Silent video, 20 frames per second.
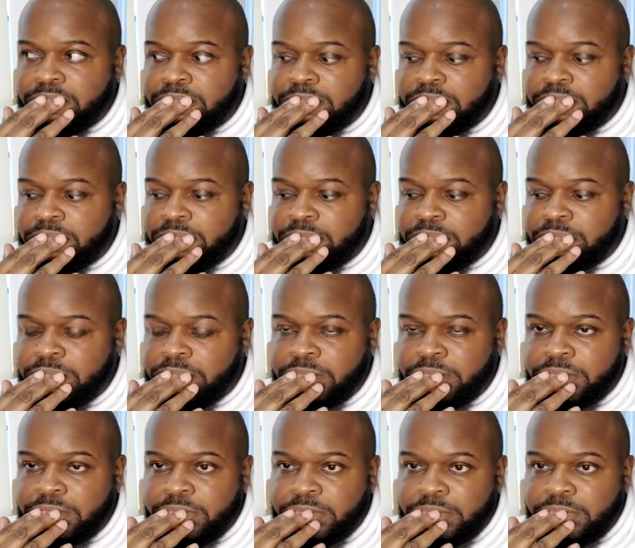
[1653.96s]

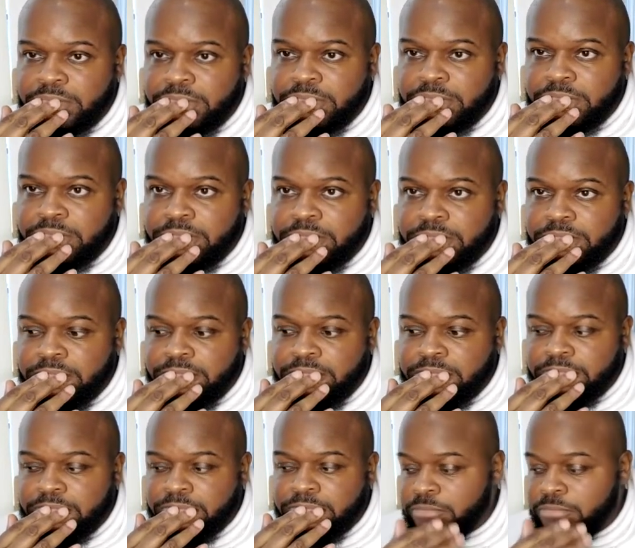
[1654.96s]

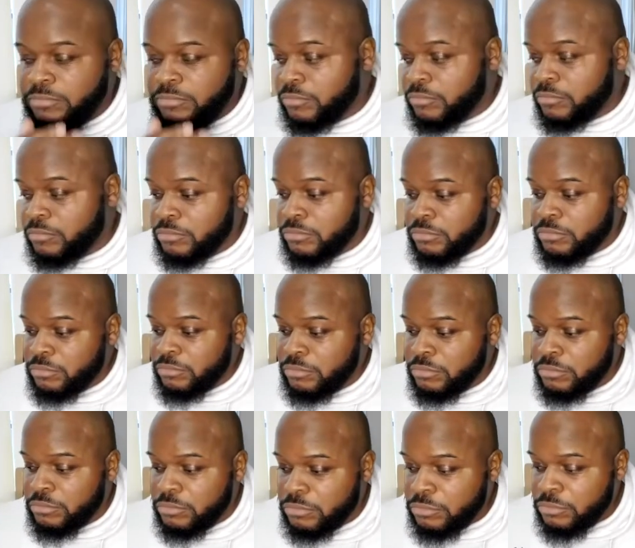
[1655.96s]

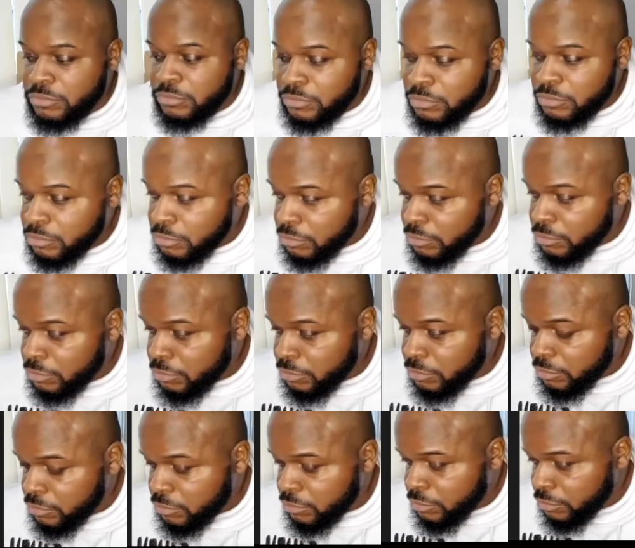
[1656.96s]

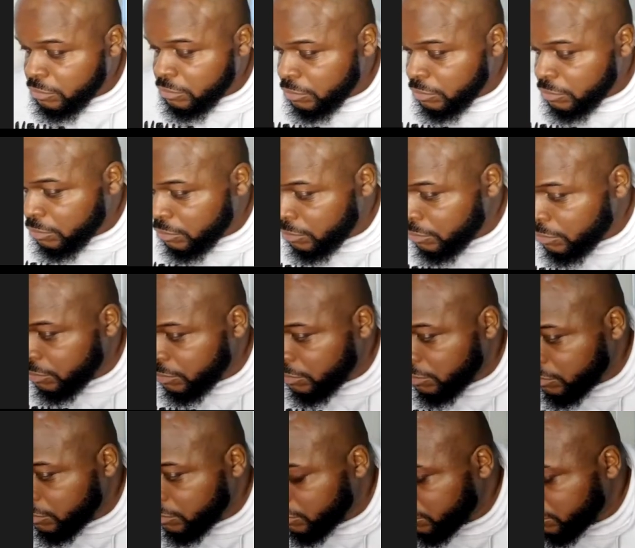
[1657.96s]

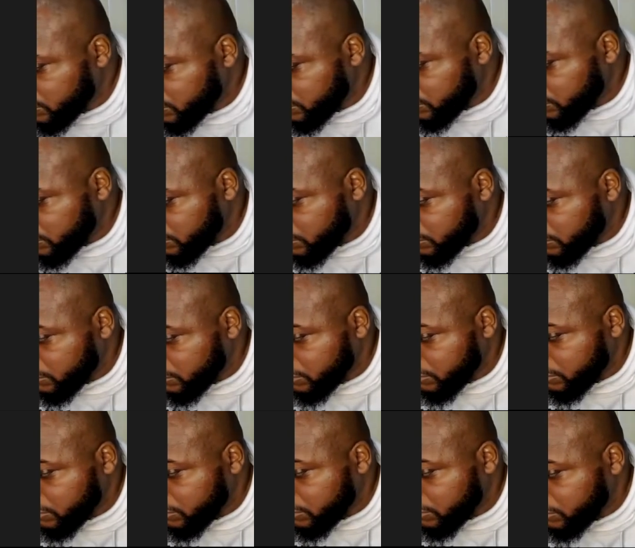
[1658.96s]

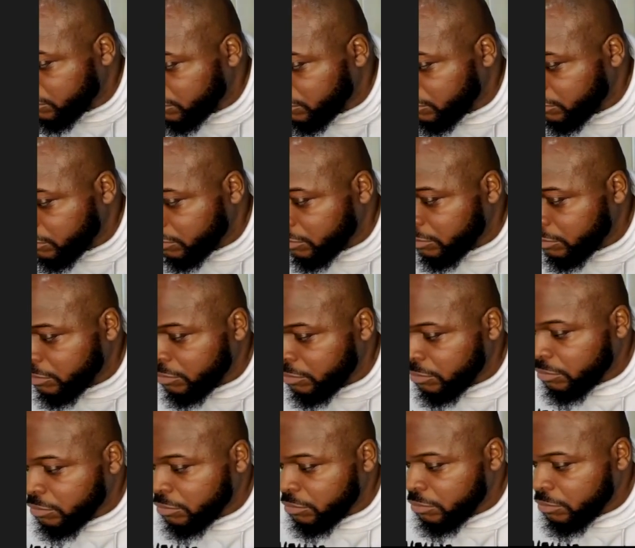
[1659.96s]

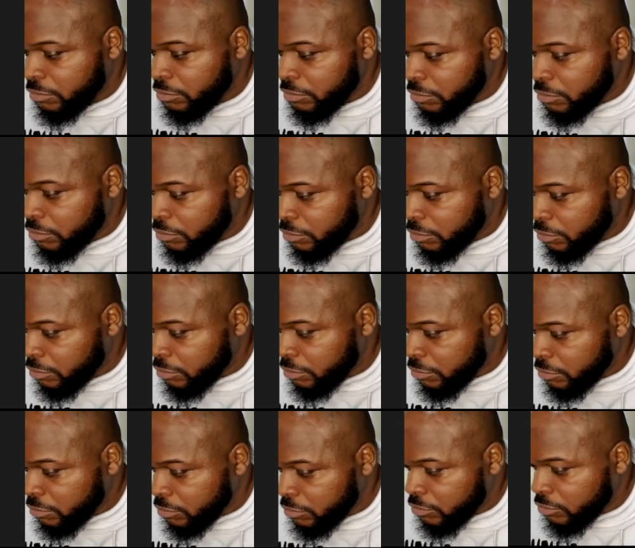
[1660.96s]
This person isn't speaking.